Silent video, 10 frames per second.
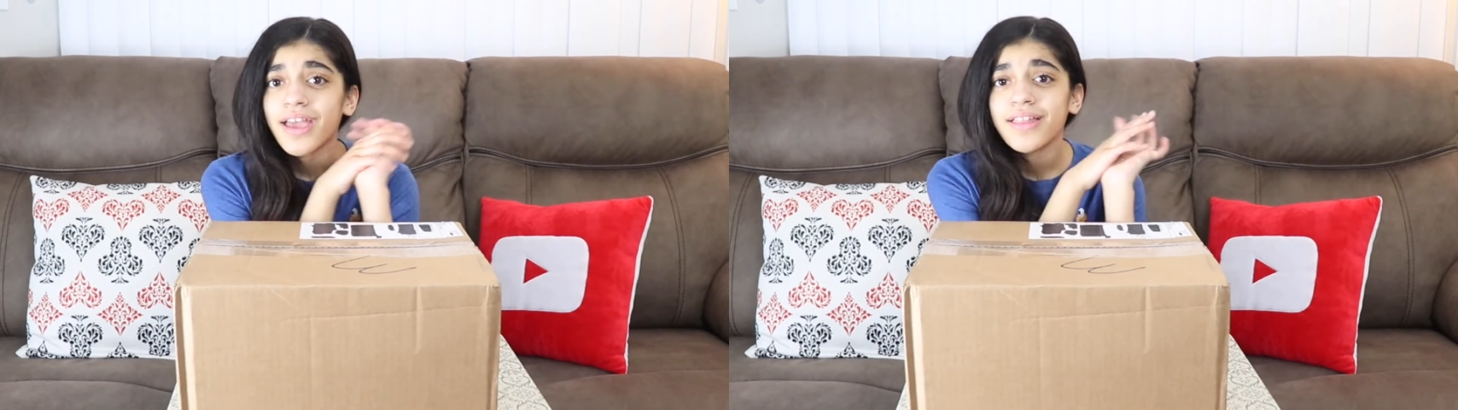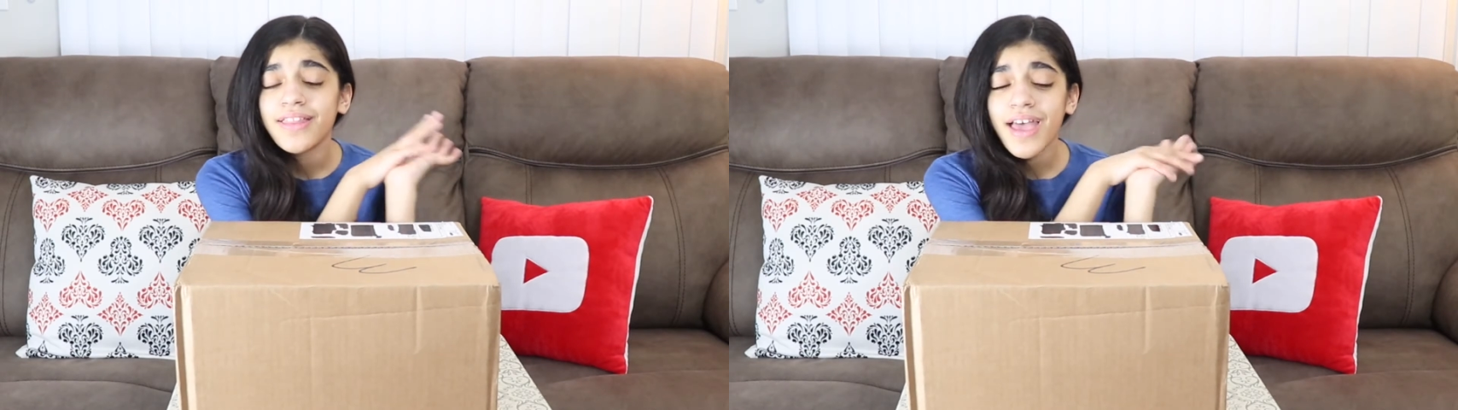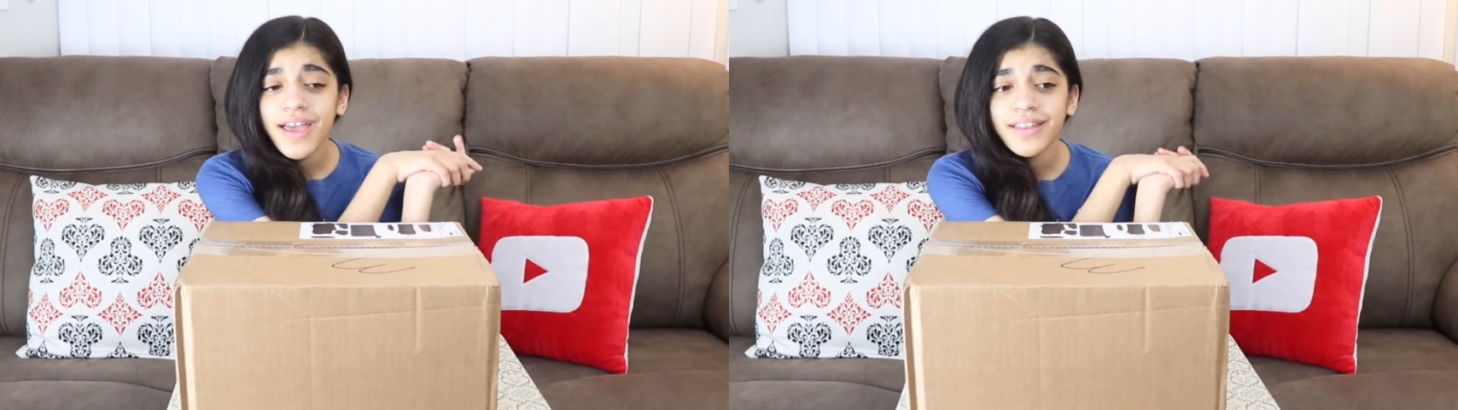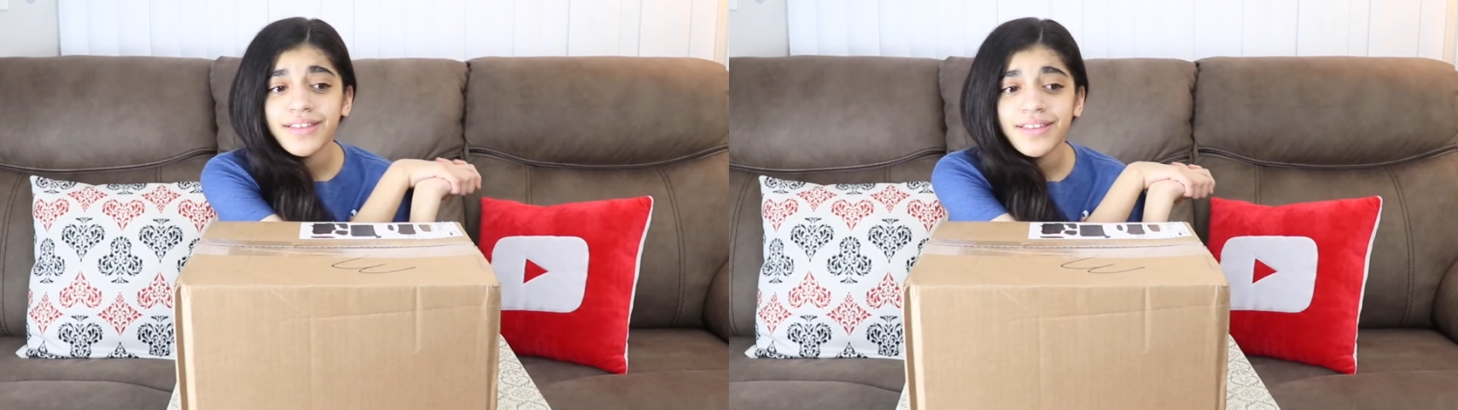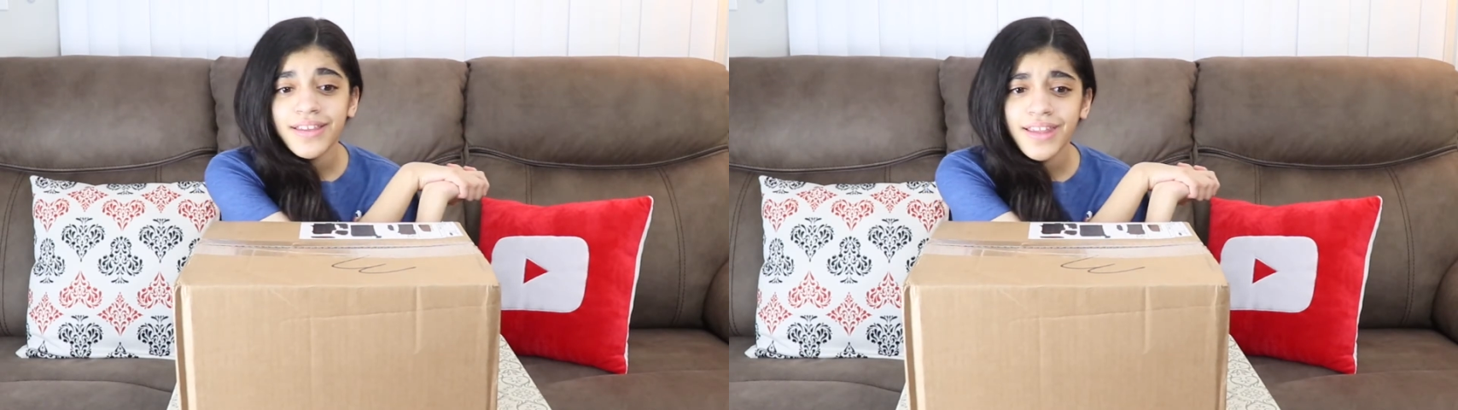And then
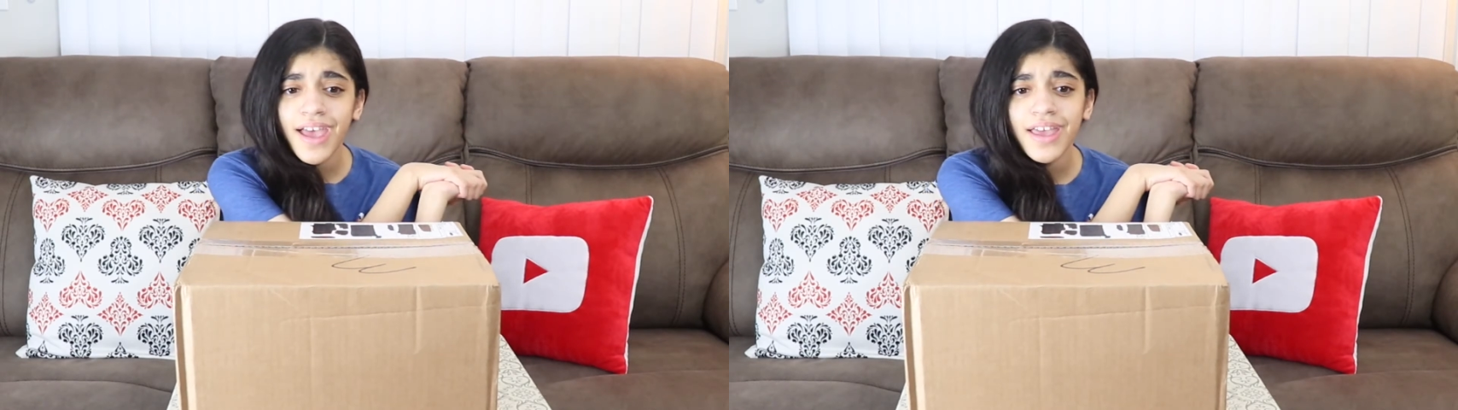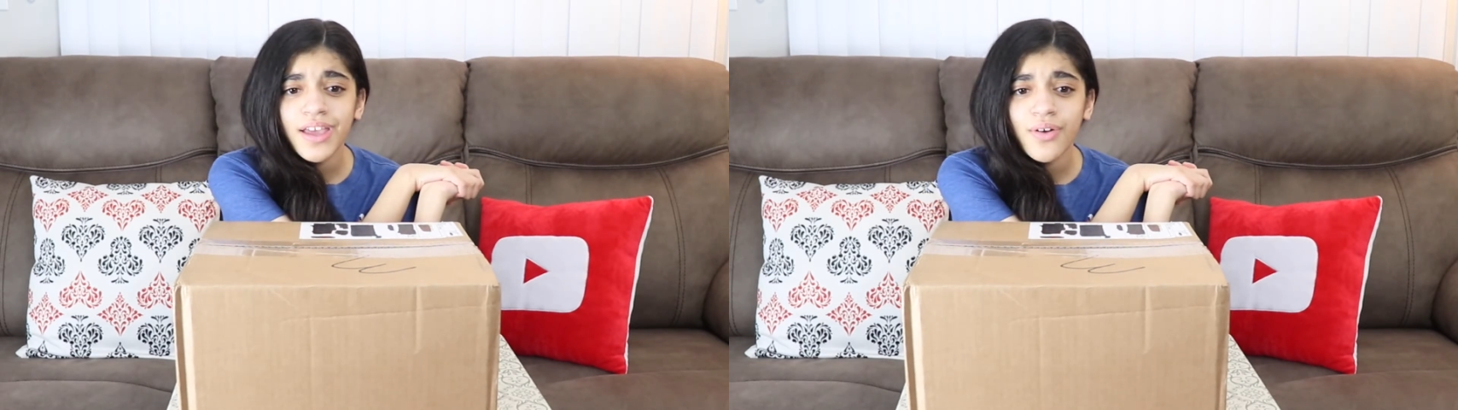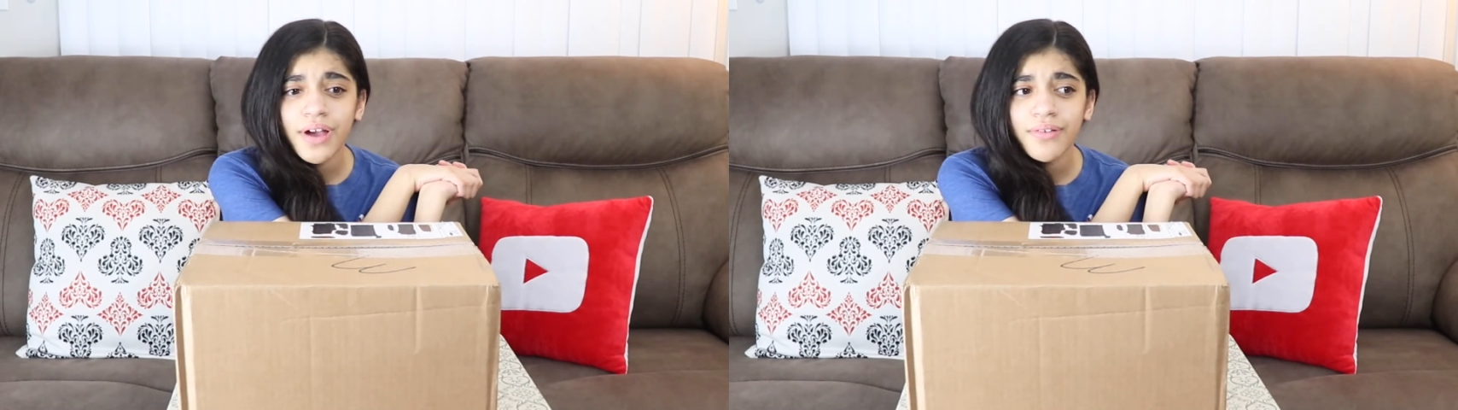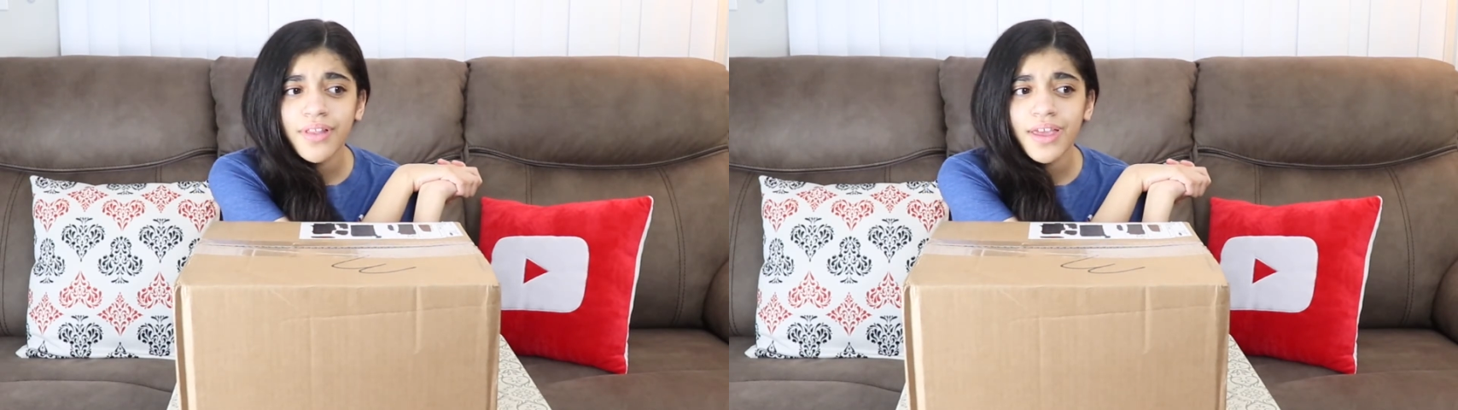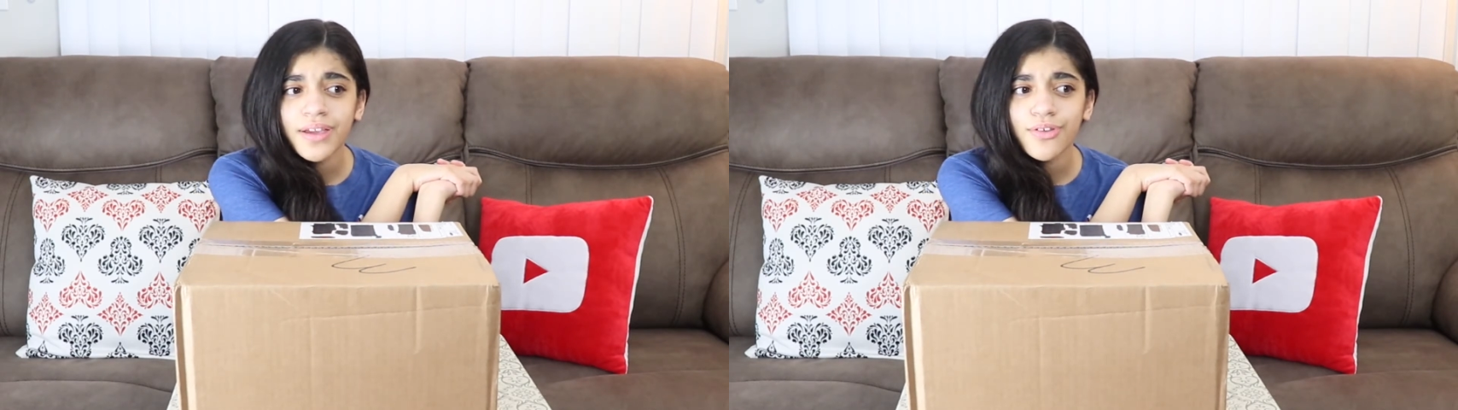today around
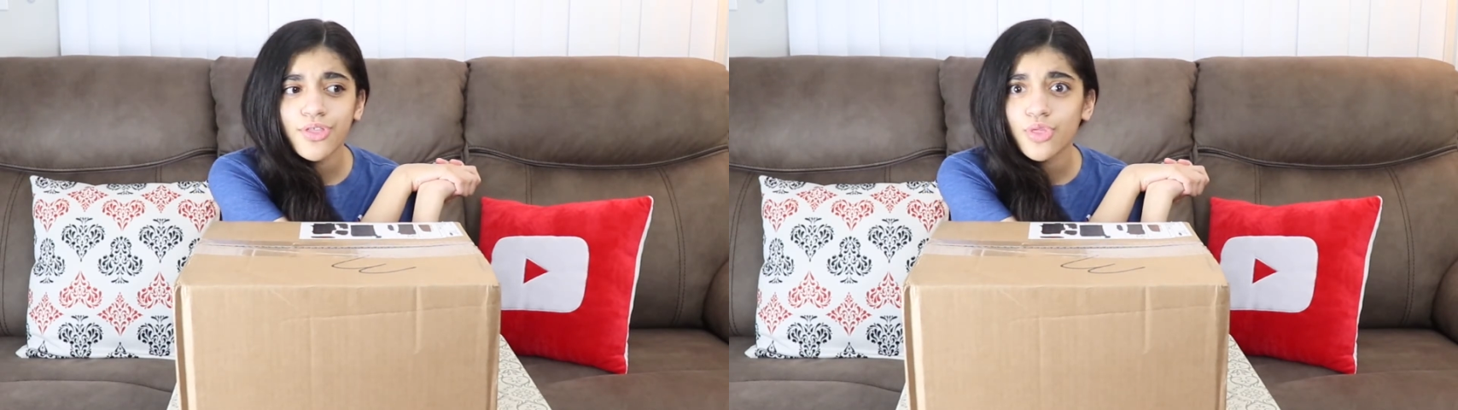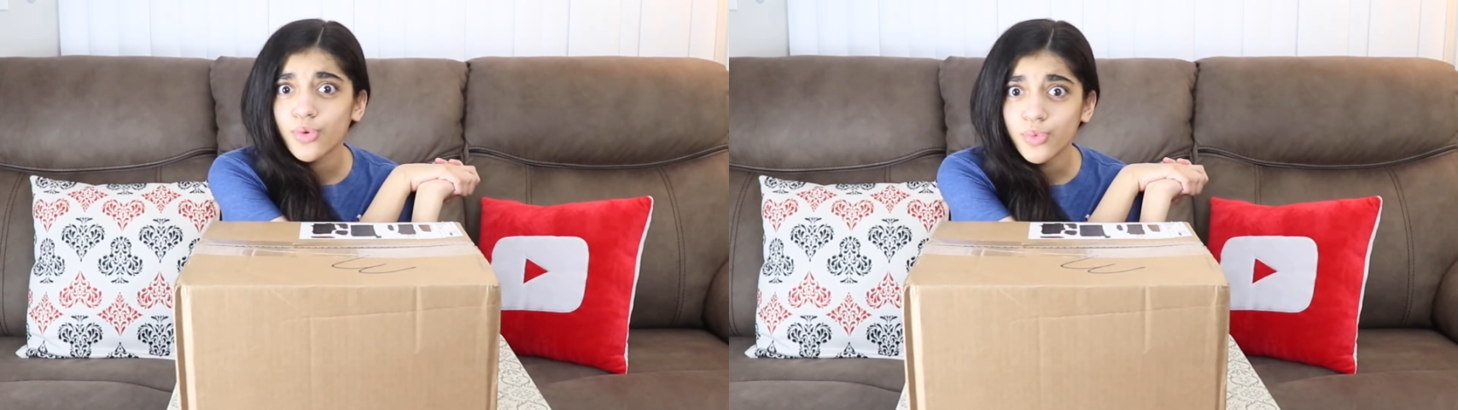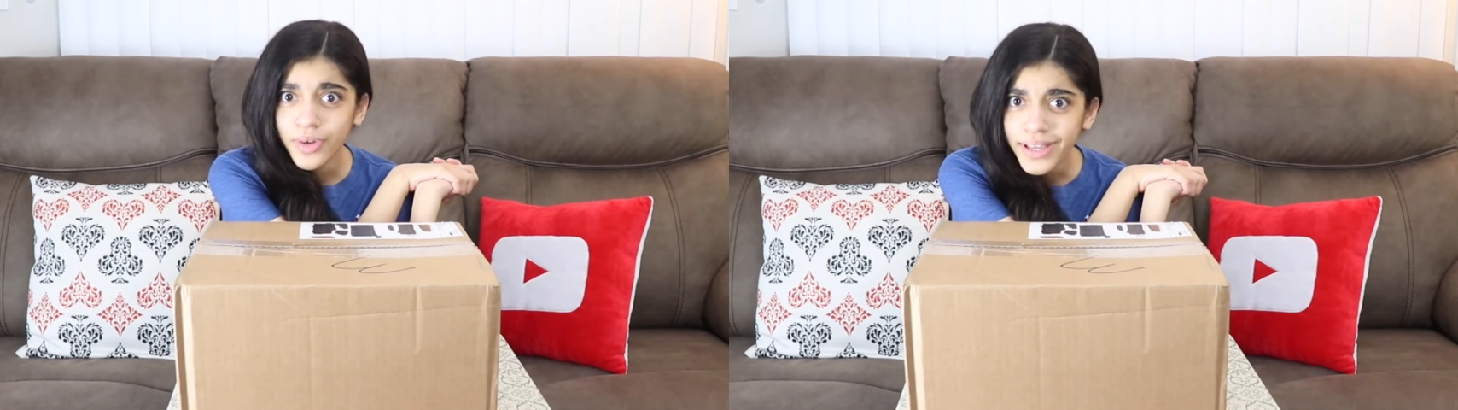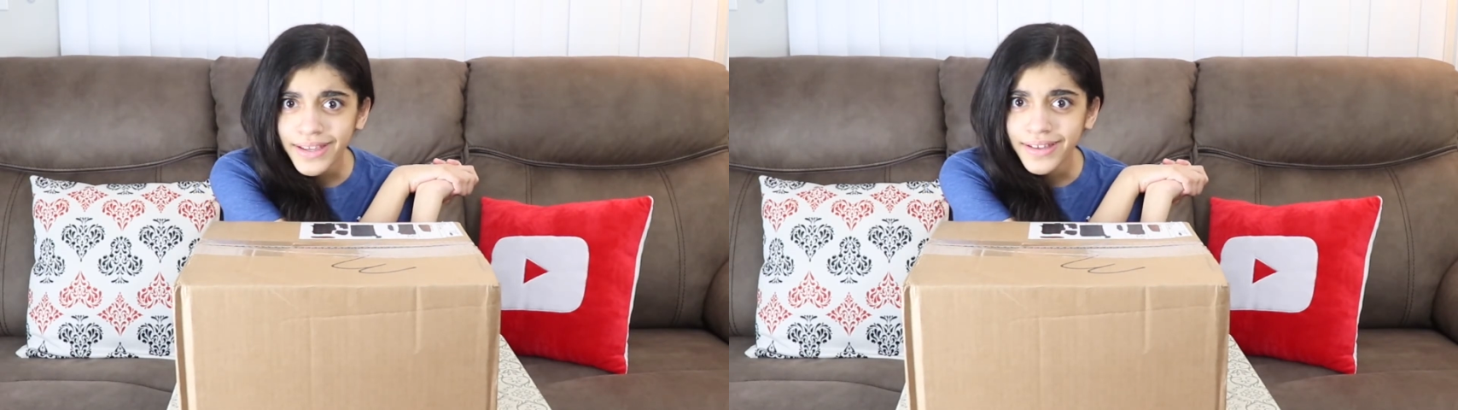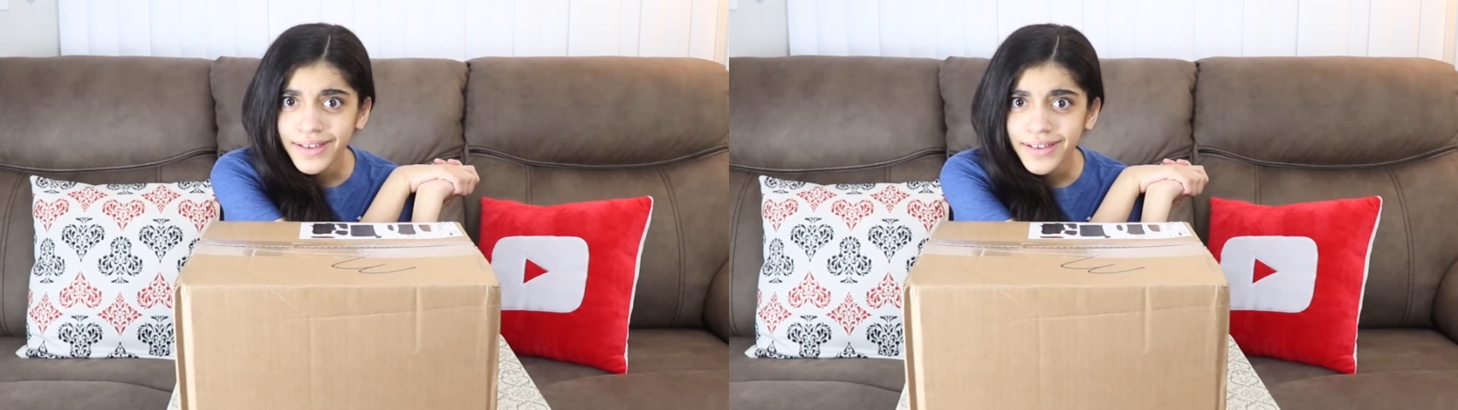like
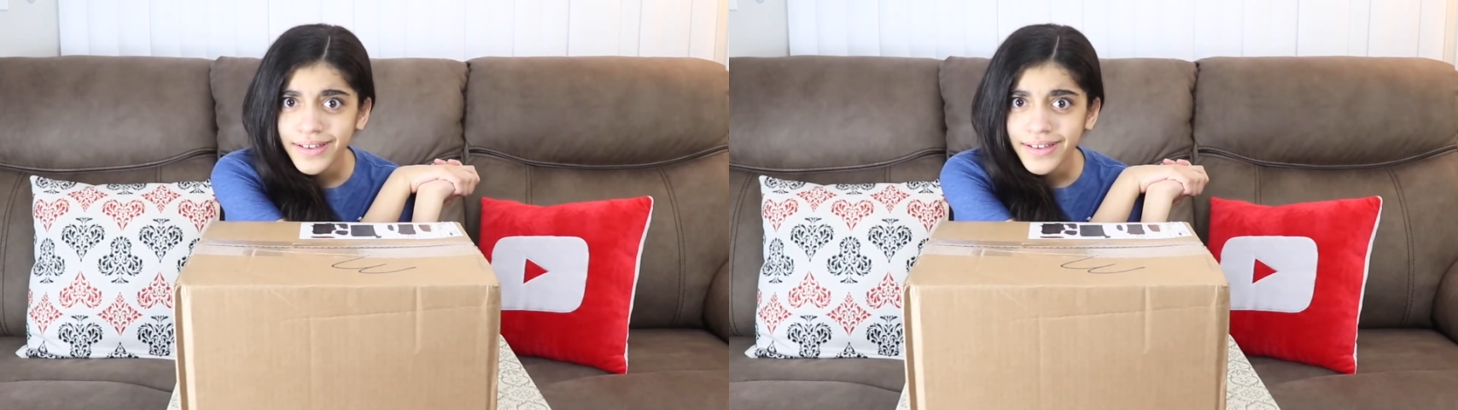3,